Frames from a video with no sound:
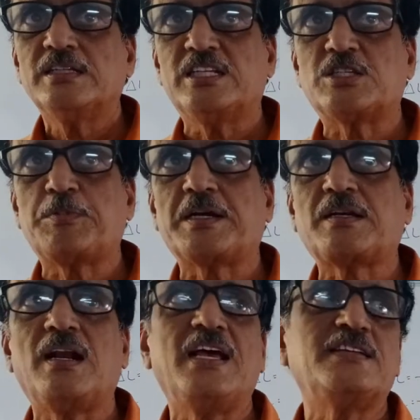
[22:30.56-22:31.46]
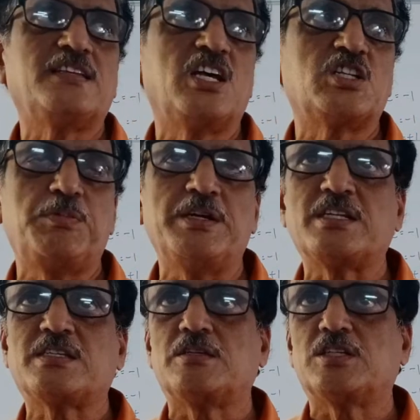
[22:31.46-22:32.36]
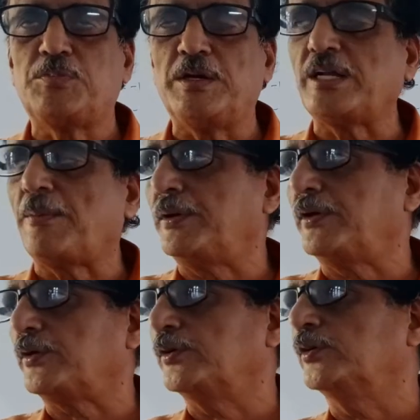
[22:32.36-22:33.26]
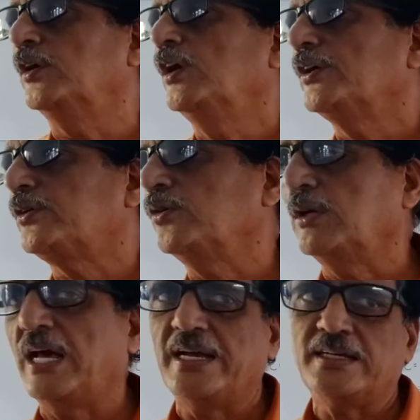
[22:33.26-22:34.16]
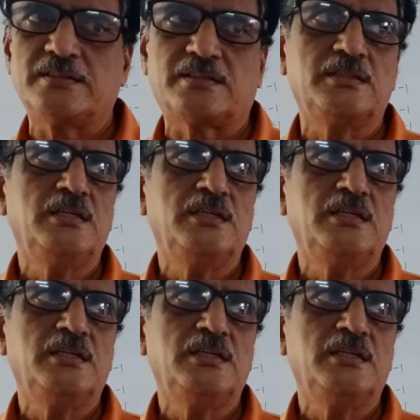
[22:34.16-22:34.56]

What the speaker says: the spectral lines are split up into two lines.